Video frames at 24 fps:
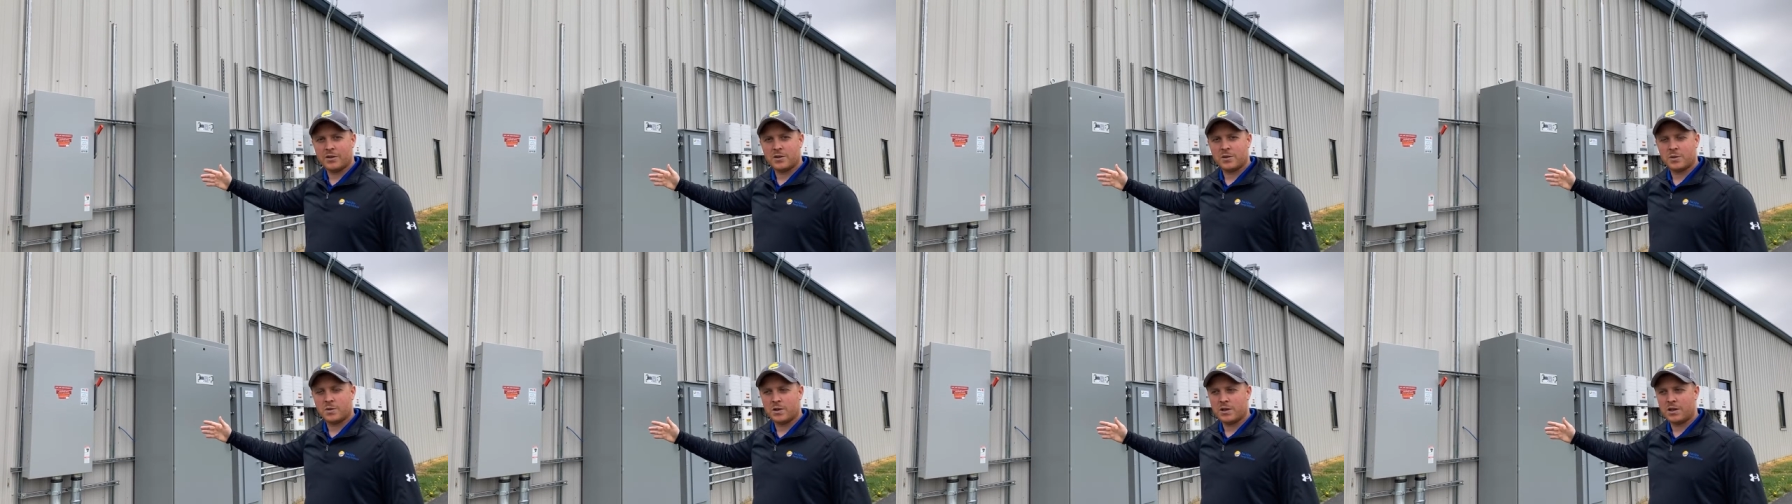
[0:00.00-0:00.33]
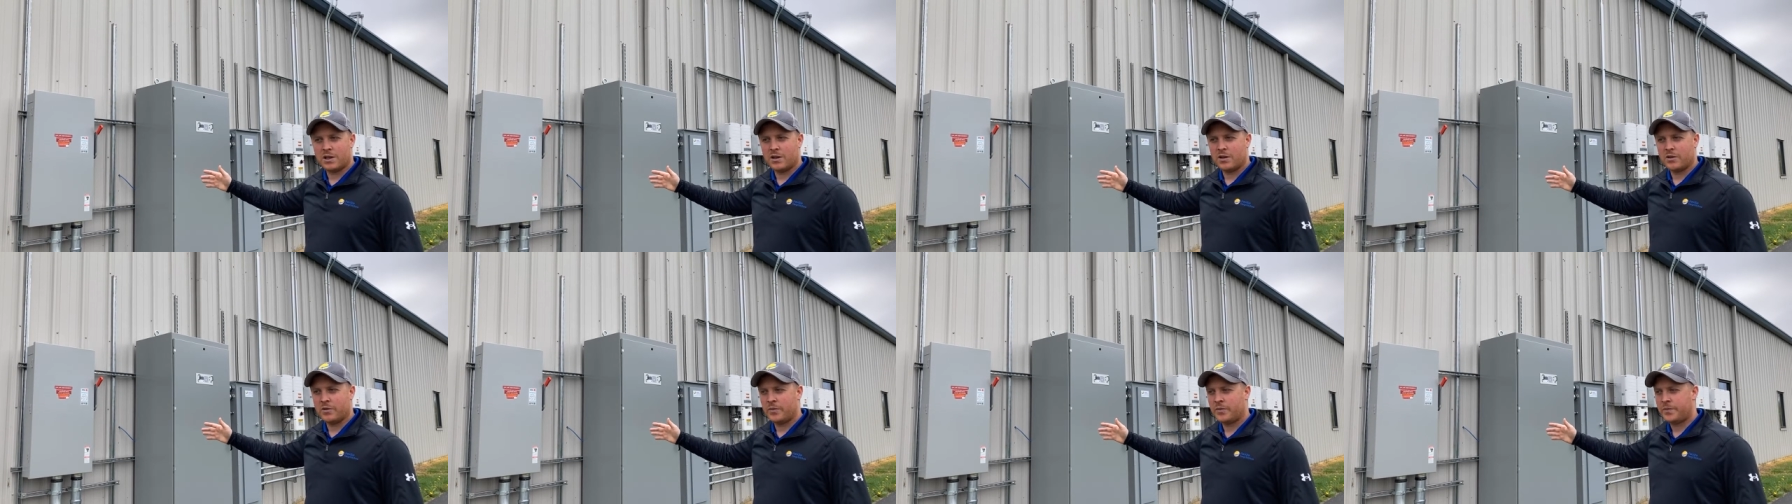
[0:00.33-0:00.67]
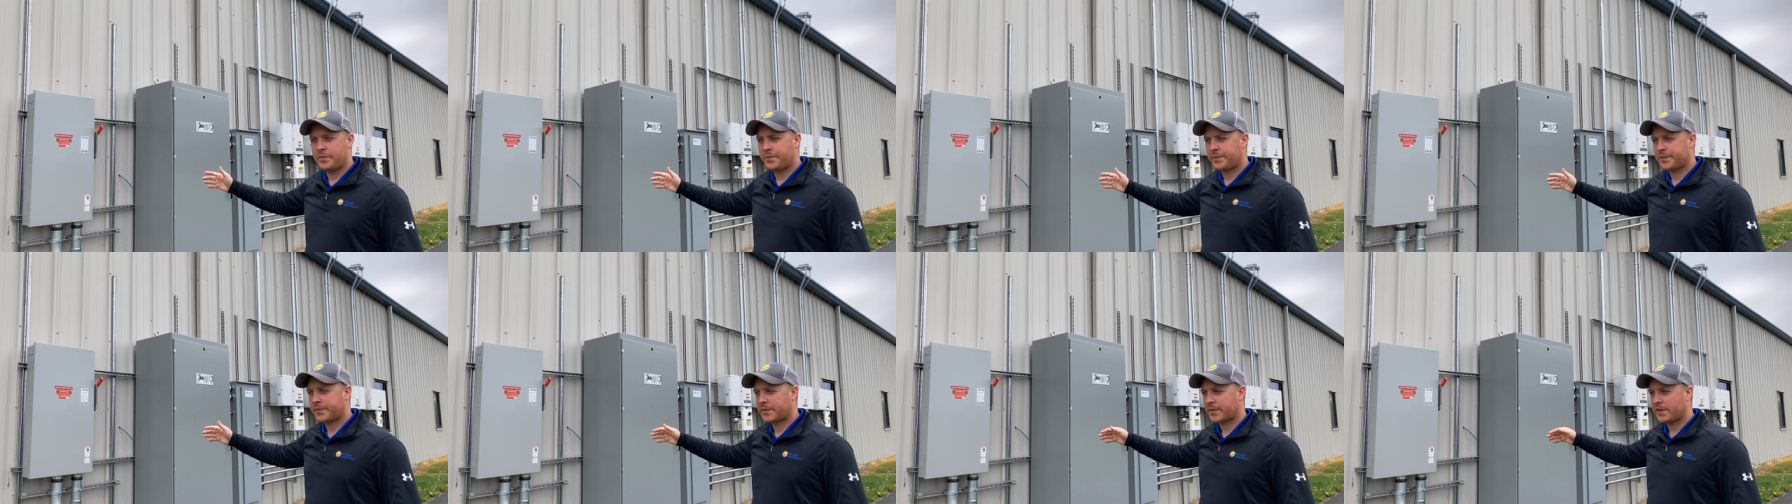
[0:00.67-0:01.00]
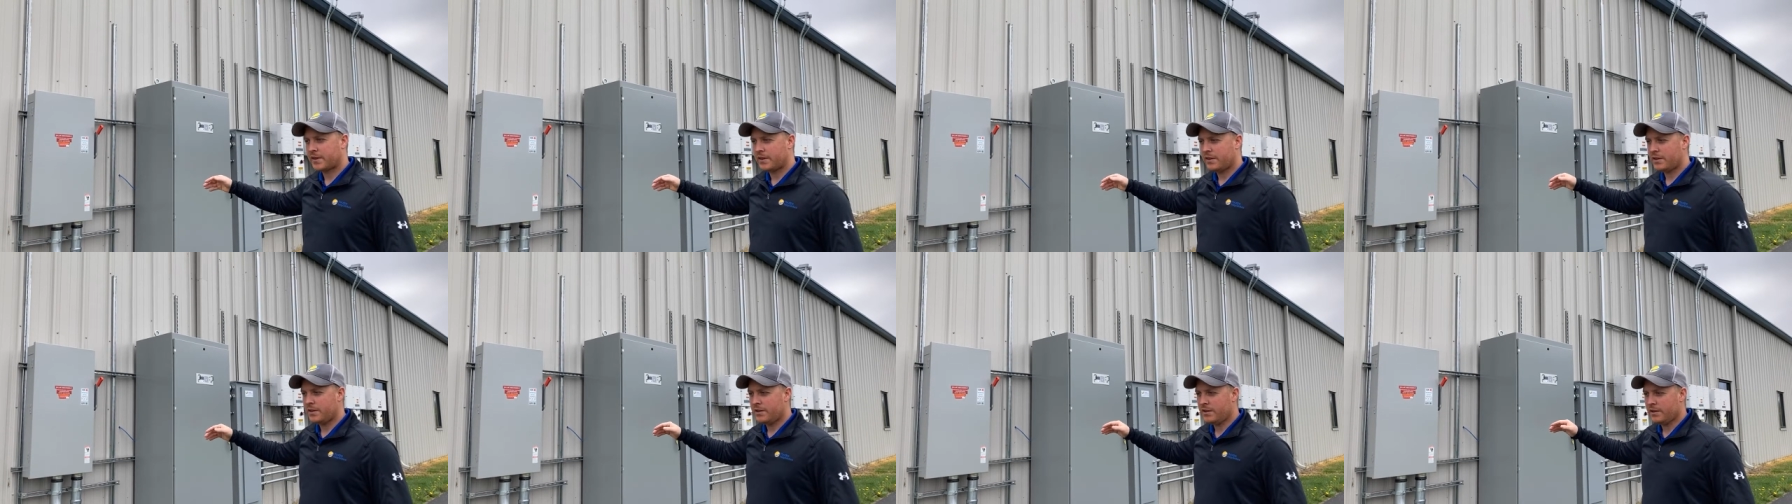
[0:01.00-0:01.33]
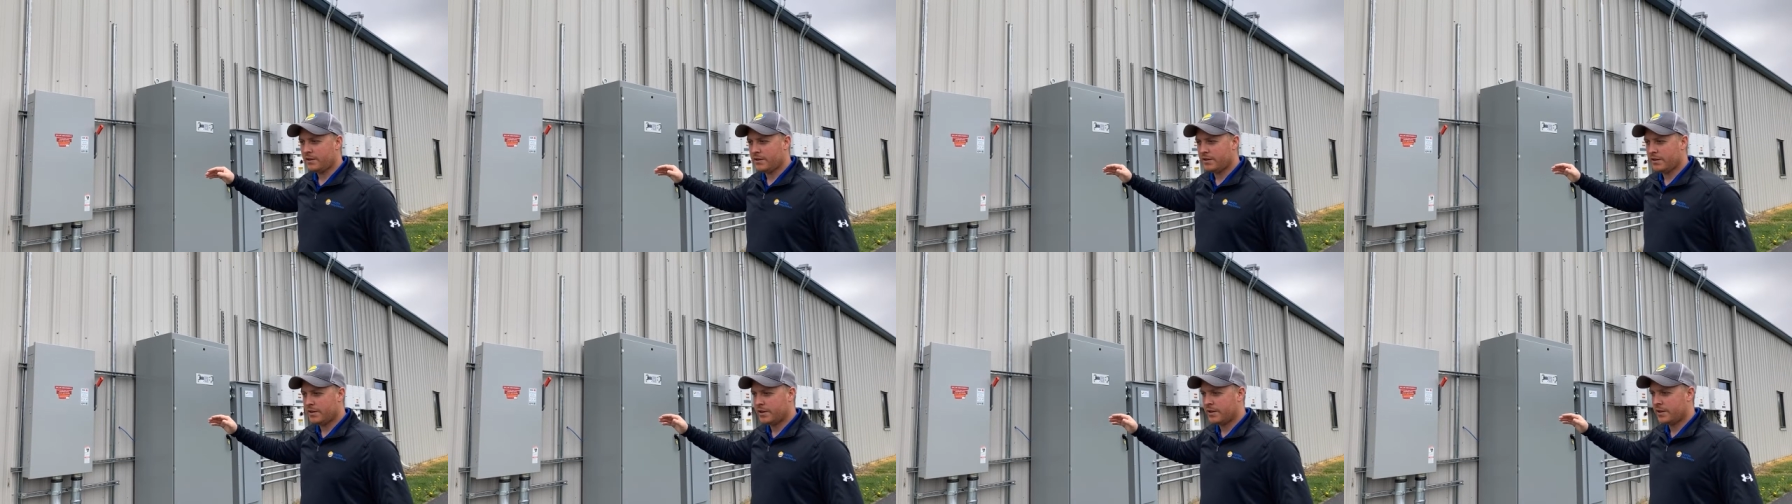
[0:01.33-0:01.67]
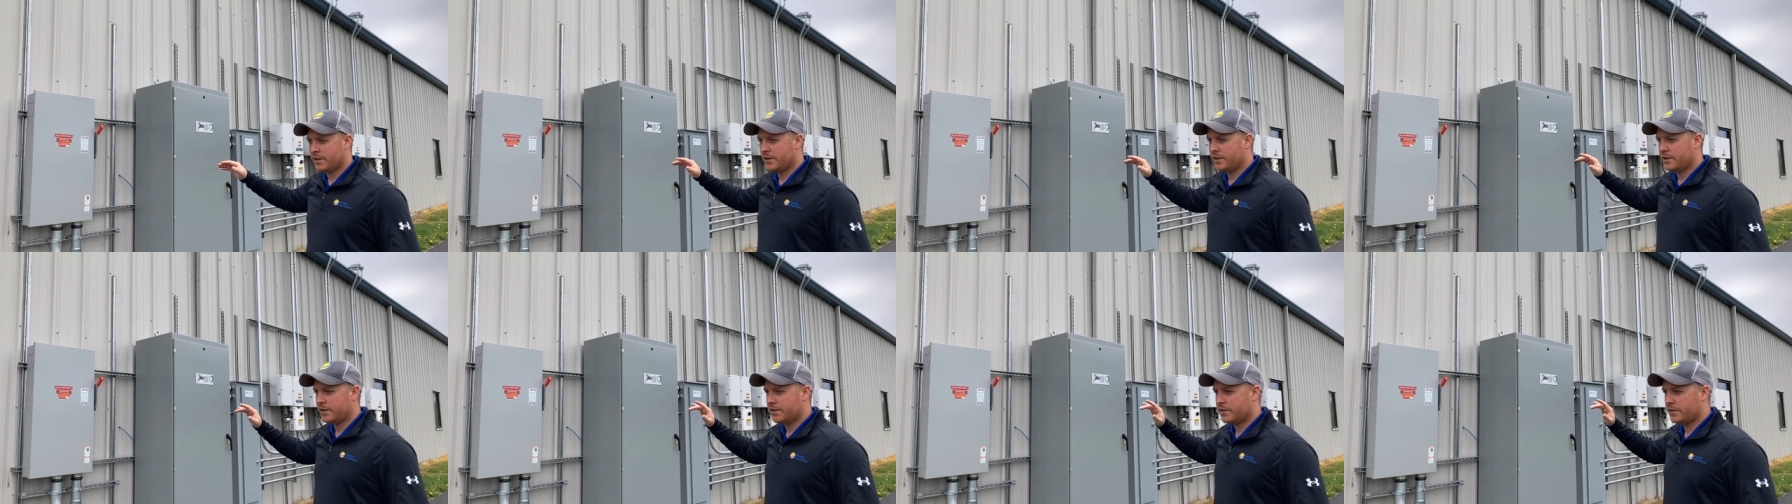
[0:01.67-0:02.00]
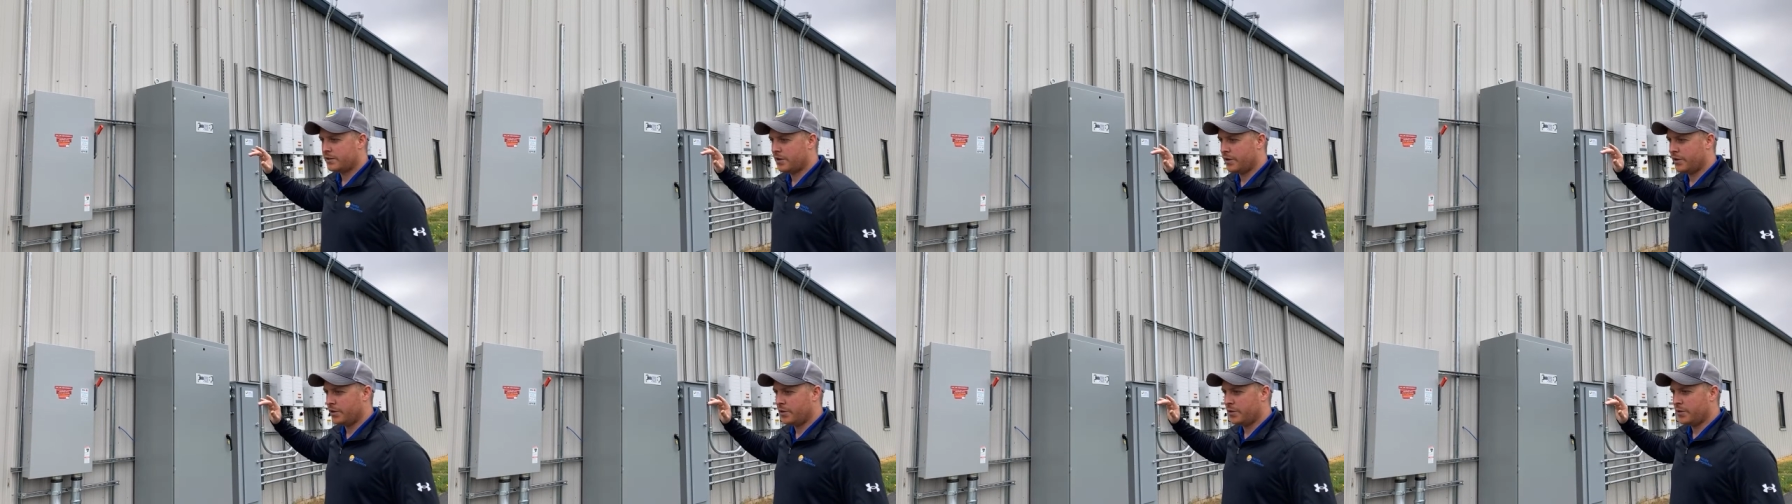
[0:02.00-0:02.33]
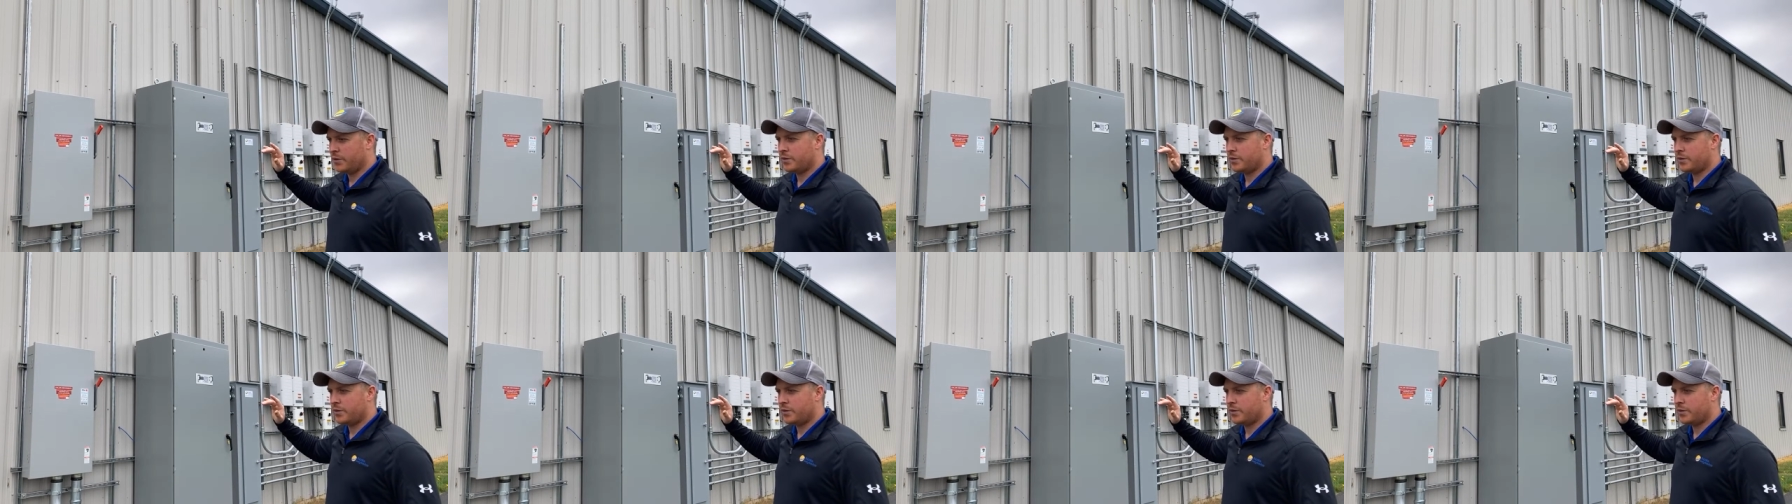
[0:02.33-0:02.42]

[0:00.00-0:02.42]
as we go. So